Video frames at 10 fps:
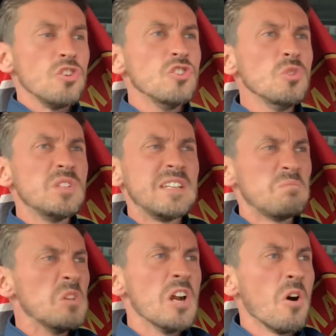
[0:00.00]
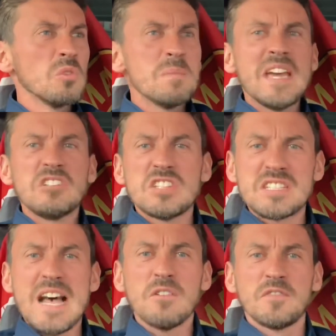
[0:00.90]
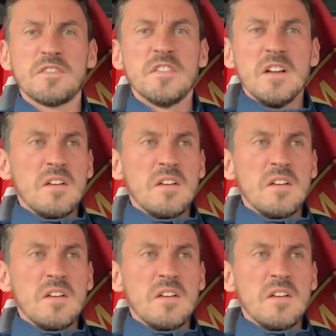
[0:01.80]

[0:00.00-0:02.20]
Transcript: You made yourself